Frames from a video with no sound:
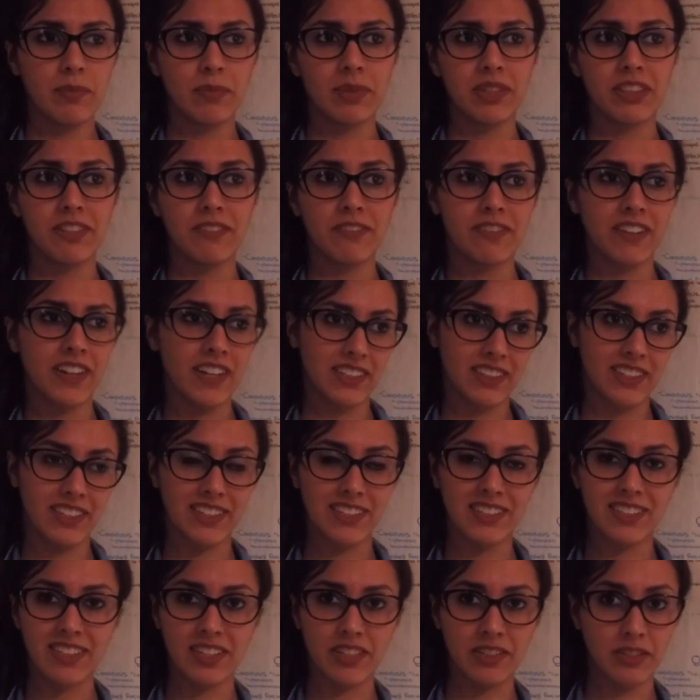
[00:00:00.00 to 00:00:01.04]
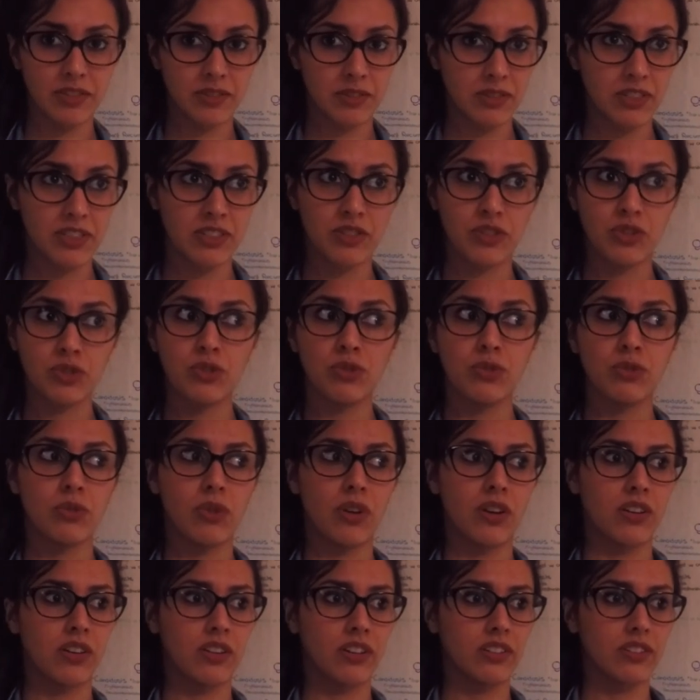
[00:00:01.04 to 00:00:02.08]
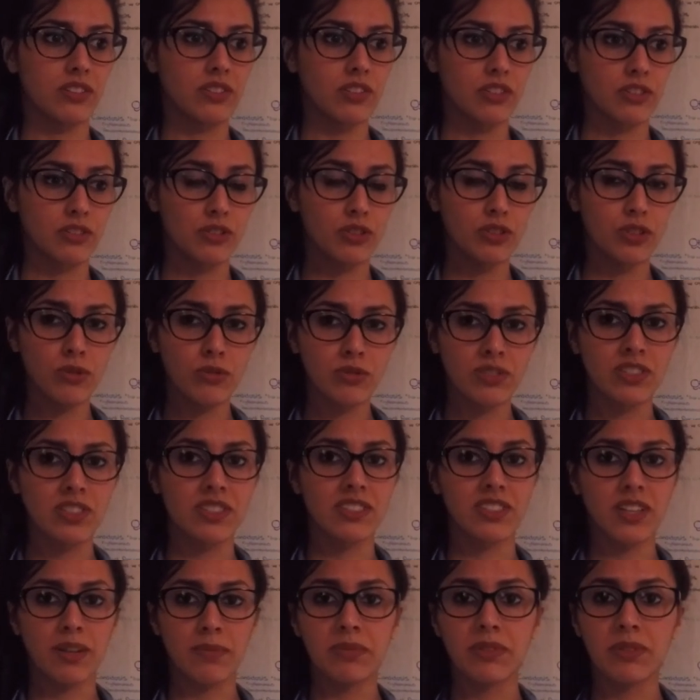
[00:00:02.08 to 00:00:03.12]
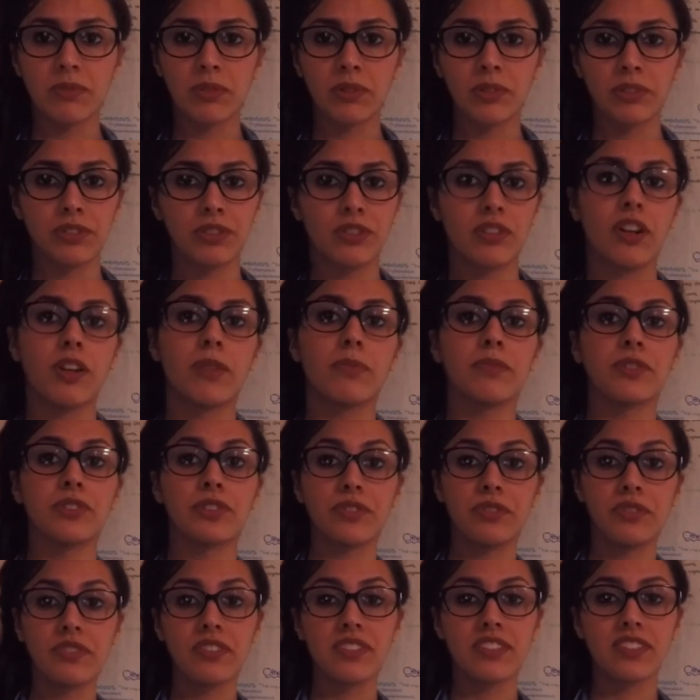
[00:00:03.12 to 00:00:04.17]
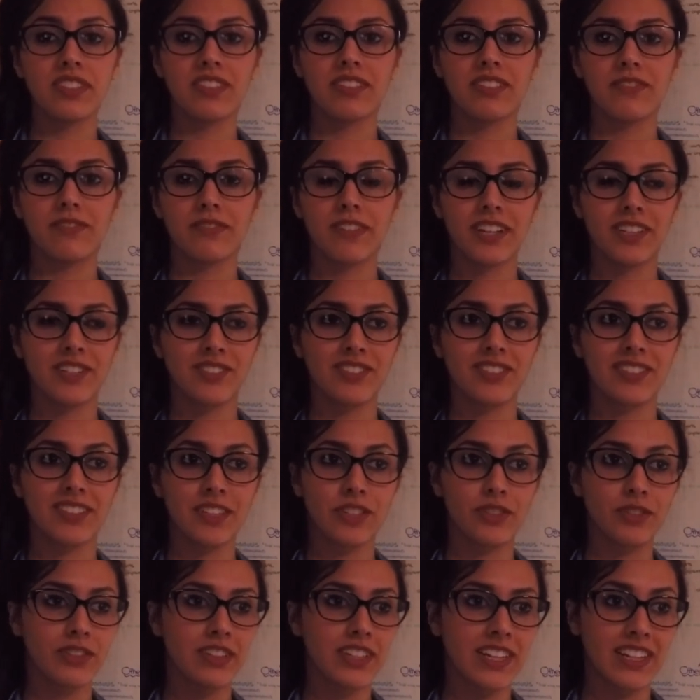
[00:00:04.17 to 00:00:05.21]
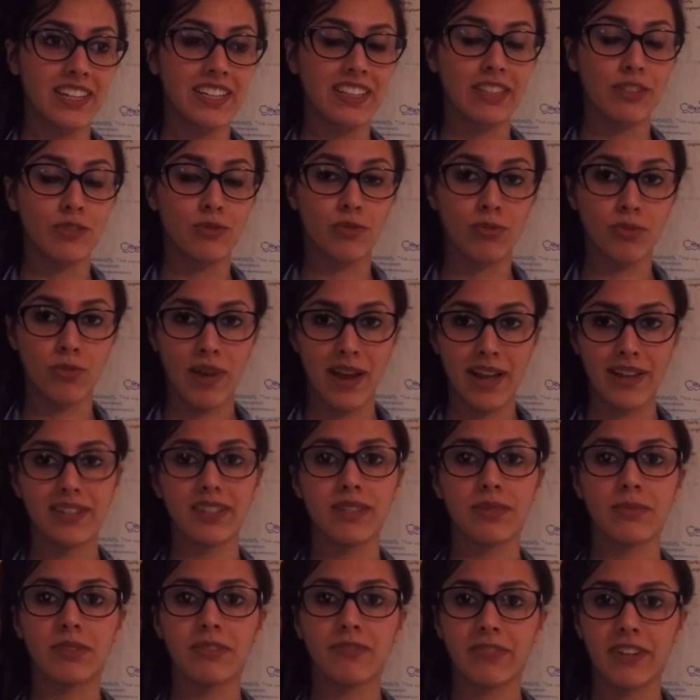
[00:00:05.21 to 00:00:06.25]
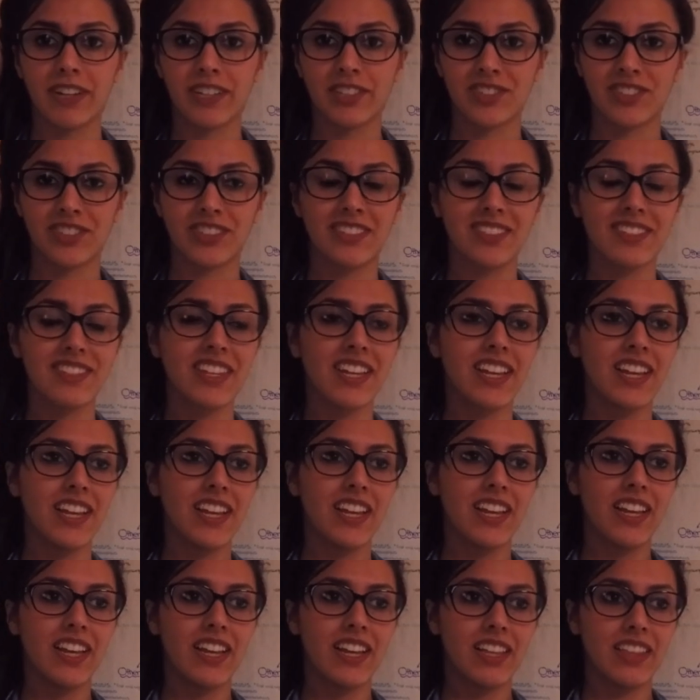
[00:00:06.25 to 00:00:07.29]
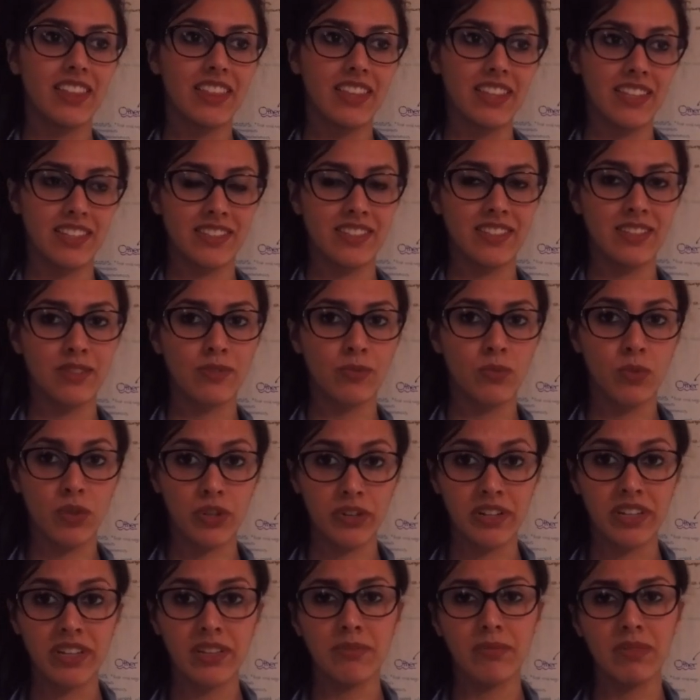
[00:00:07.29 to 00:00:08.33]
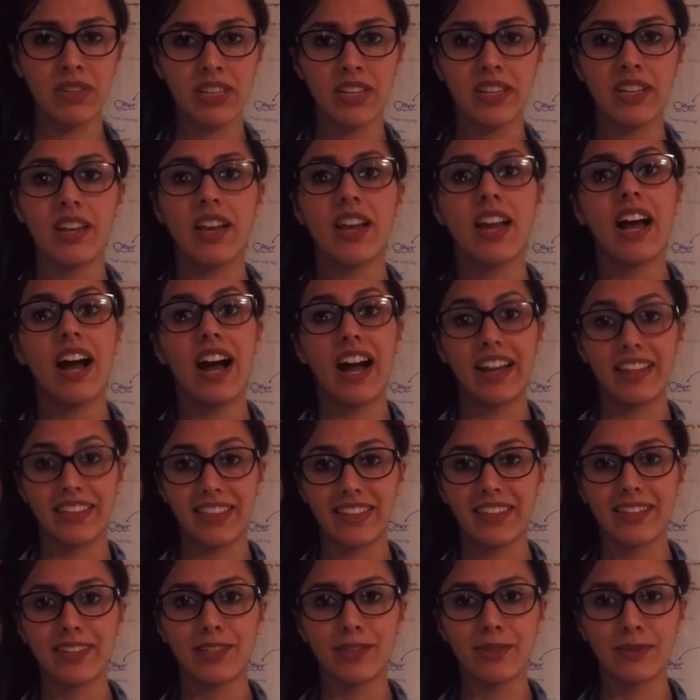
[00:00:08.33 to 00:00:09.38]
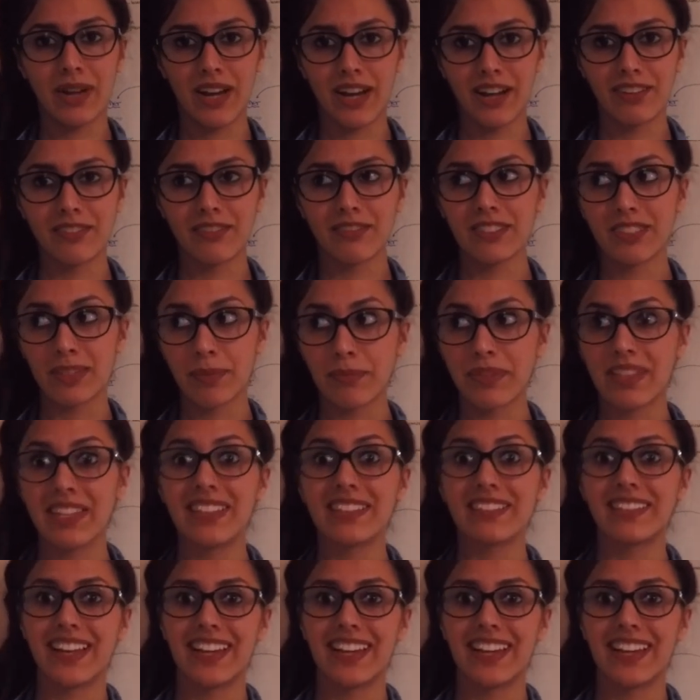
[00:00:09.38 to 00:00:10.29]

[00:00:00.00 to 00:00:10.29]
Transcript: But the fact that it's there is because you are so susceptible to opportunistic infections that you're getting these random infections. This is worrying me. I think you have something